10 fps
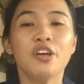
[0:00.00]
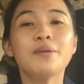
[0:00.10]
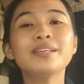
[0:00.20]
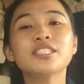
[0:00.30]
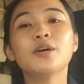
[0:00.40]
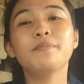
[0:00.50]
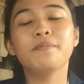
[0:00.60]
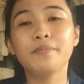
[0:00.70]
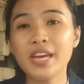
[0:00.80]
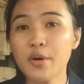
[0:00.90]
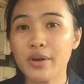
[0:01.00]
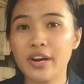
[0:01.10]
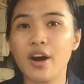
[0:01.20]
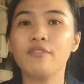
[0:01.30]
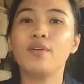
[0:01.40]
We must also be
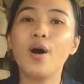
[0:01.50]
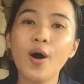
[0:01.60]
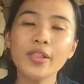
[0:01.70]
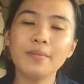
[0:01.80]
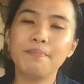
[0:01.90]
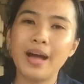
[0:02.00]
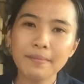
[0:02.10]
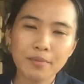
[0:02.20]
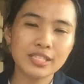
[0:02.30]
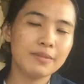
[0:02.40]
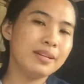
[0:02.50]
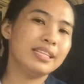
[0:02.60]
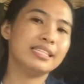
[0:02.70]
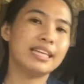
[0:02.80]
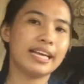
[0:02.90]
aware of all the bad
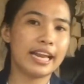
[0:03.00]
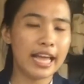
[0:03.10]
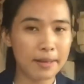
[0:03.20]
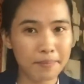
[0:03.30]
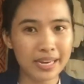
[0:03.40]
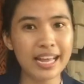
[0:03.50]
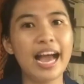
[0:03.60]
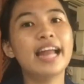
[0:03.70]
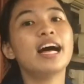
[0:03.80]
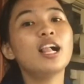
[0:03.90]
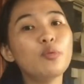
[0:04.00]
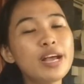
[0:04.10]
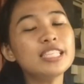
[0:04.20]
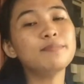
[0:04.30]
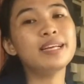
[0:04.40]
possibilities that can happen and
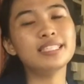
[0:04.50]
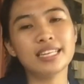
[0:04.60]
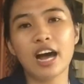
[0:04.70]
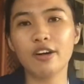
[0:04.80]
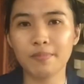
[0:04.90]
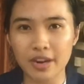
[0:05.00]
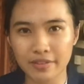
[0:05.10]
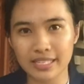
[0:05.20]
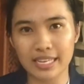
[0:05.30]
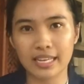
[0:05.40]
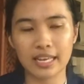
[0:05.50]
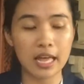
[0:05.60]
always maintain our privacy.